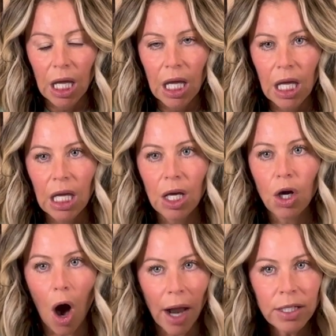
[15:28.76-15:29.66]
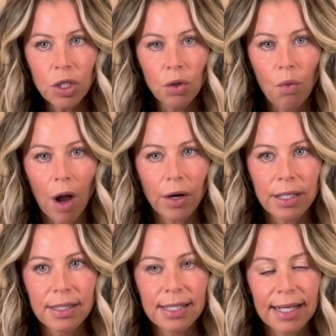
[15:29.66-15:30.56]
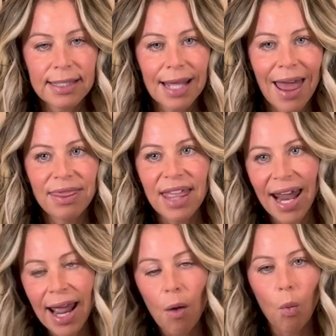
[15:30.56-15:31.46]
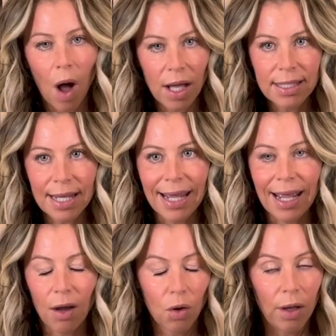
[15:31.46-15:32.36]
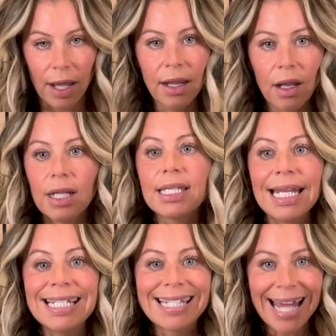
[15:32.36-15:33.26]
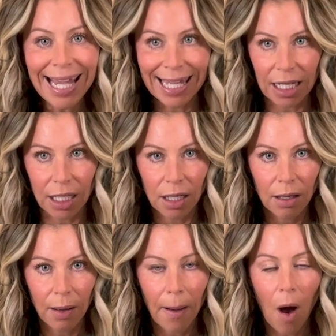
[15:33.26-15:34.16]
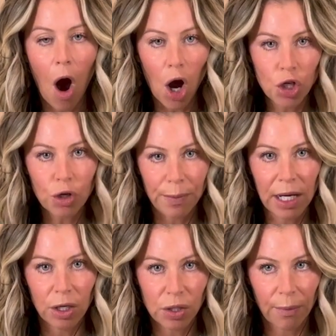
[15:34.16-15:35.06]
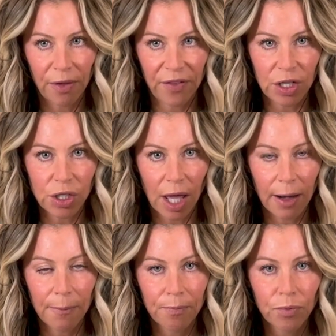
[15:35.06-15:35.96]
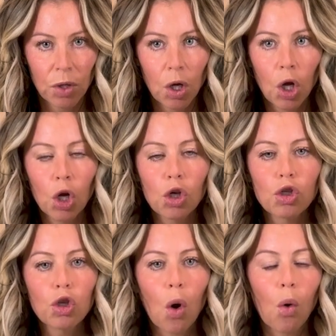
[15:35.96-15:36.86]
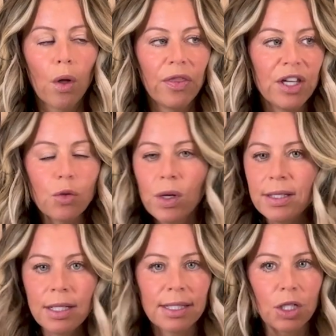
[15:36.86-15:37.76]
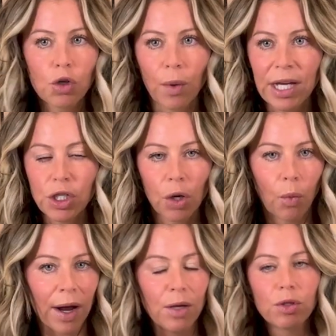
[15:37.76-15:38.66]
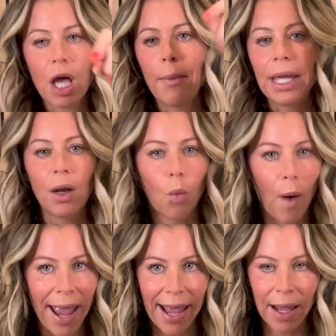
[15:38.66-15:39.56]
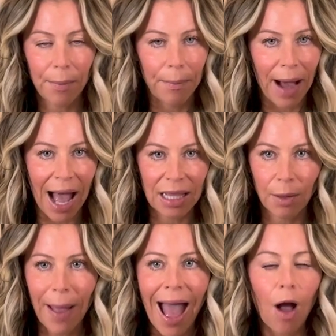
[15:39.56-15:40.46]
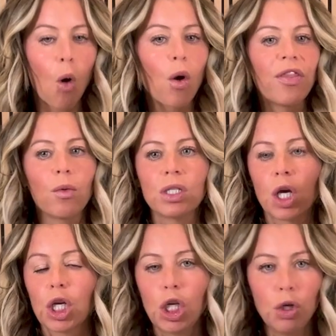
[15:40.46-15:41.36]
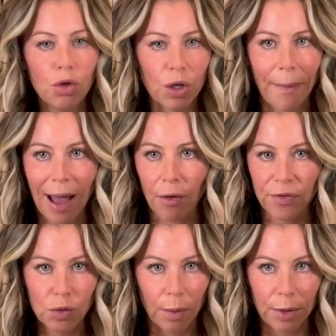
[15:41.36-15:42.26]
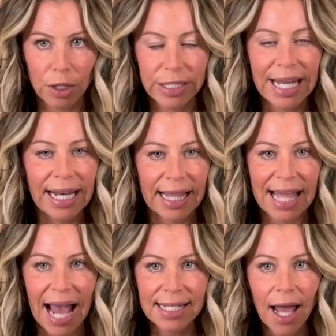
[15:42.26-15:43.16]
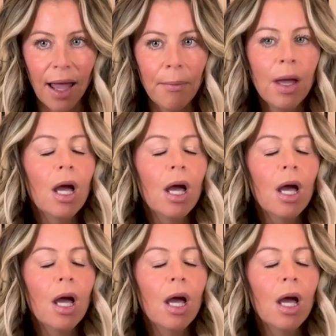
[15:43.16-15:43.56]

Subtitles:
he got into the water in sixth and then was in second, 100 meters from the finish line. So this wasn't a situation where he was coming in way behind the pack or there was a huge amount of swimmers in at that time.